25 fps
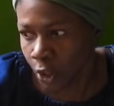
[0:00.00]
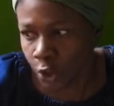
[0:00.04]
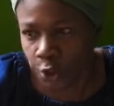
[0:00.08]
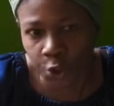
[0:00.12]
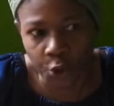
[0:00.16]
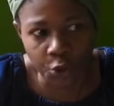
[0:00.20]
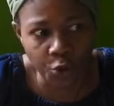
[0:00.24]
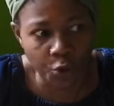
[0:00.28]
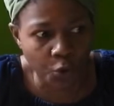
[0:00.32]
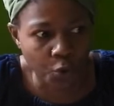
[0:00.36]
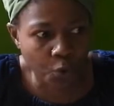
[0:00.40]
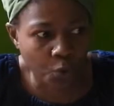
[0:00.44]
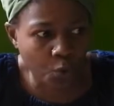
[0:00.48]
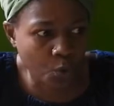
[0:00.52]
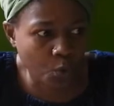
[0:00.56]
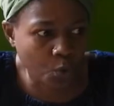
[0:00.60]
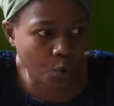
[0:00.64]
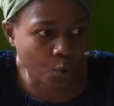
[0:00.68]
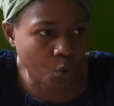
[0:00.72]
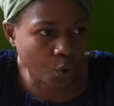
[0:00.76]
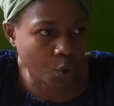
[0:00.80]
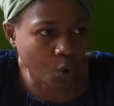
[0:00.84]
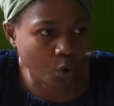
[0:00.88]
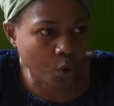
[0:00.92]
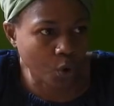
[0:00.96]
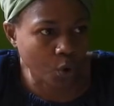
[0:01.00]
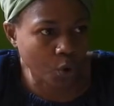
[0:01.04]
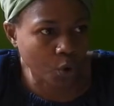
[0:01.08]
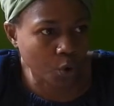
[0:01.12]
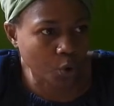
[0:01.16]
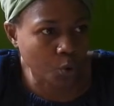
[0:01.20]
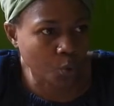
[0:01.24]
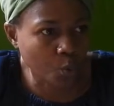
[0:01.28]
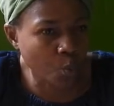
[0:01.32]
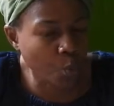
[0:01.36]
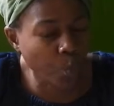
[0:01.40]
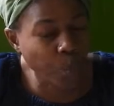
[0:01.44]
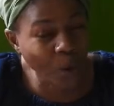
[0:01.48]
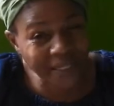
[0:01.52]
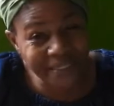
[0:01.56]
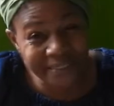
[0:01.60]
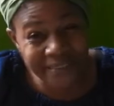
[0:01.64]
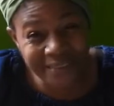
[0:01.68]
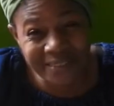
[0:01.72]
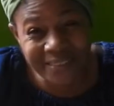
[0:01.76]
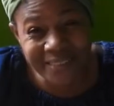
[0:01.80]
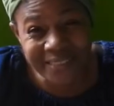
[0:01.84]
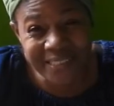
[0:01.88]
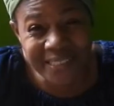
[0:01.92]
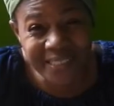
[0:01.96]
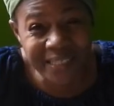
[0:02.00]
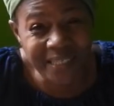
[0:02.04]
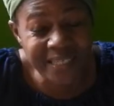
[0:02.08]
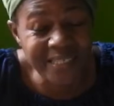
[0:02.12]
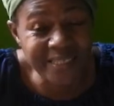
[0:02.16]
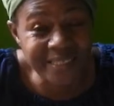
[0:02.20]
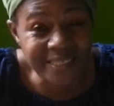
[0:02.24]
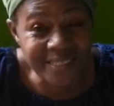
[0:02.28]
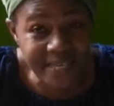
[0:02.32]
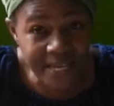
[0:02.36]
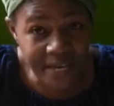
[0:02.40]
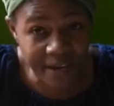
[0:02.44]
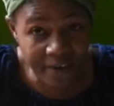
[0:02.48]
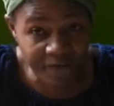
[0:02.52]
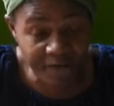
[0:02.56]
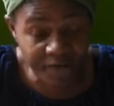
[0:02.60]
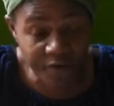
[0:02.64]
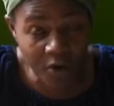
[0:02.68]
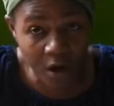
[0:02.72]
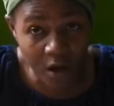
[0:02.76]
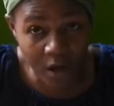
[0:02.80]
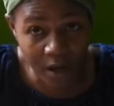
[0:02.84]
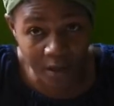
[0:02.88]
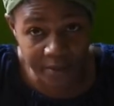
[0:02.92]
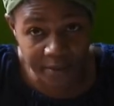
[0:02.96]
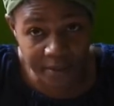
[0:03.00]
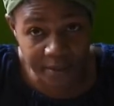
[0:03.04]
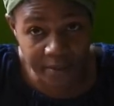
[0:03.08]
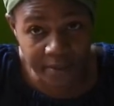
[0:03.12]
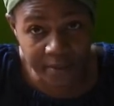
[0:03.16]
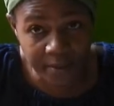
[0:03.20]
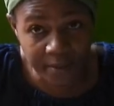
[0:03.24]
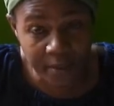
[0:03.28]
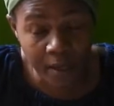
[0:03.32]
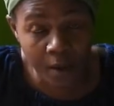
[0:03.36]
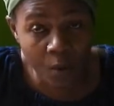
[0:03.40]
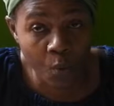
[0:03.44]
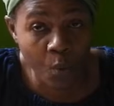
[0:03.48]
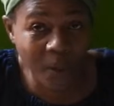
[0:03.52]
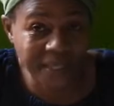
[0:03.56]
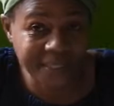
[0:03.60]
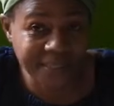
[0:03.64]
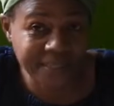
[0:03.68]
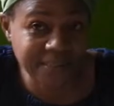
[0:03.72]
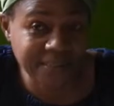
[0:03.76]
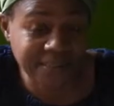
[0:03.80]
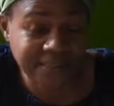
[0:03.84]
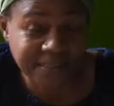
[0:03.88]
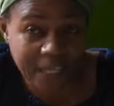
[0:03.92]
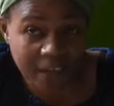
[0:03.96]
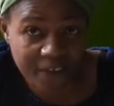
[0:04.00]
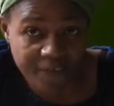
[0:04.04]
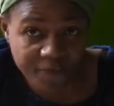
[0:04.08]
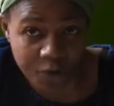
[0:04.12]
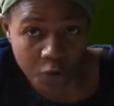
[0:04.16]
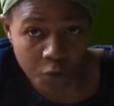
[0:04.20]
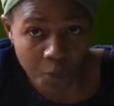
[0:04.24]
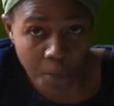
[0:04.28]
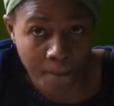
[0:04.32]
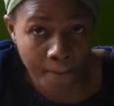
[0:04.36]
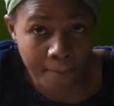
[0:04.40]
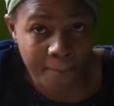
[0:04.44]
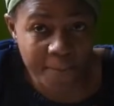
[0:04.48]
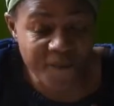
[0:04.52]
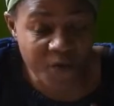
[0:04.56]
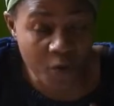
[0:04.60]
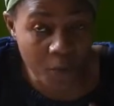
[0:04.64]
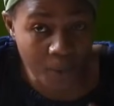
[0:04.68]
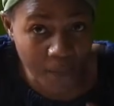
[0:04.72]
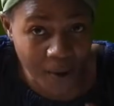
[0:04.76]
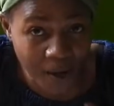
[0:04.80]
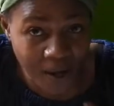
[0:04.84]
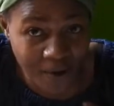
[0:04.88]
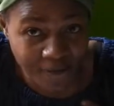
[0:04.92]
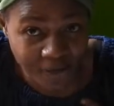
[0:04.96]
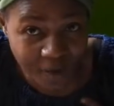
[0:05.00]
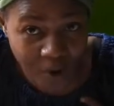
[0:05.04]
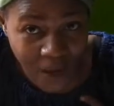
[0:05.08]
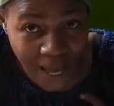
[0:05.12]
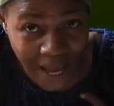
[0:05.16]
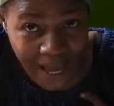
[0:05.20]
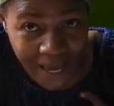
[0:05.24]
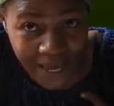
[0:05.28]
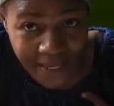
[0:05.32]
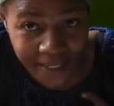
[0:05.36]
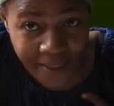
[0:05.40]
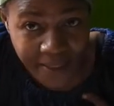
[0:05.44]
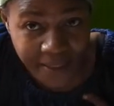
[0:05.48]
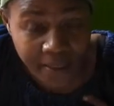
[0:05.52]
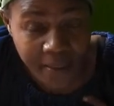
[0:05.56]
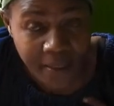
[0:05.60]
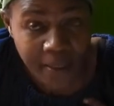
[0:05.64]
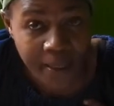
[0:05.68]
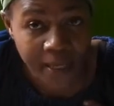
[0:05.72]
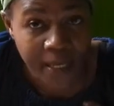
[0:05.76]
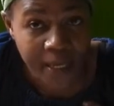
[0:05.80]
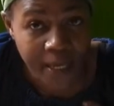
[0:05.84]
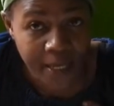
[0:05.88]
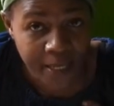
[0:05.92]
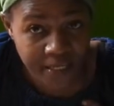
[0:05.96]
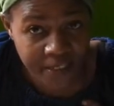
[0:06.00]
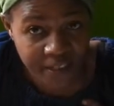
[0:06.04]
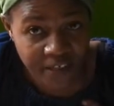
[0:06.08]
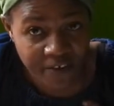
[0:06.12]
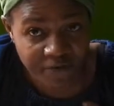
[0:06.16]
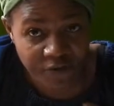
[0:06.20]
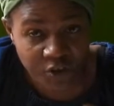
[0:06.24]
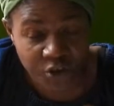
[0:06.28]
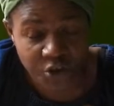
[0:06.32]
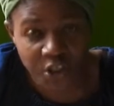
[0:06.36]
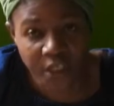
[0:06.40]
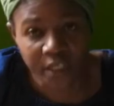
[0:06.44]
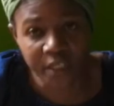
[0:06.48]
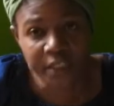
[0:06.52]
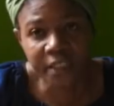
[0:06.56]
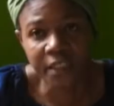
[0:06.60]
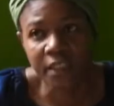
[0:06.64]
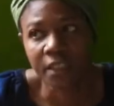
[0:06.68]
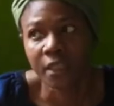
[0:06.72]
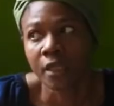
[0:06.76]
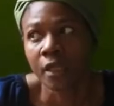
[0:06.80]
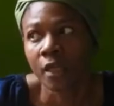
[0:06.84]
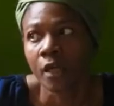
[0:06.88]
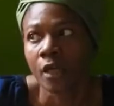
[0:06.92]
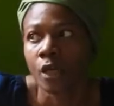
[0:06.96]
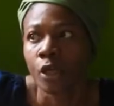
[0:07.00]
you know, what is there for us? What is there for I individually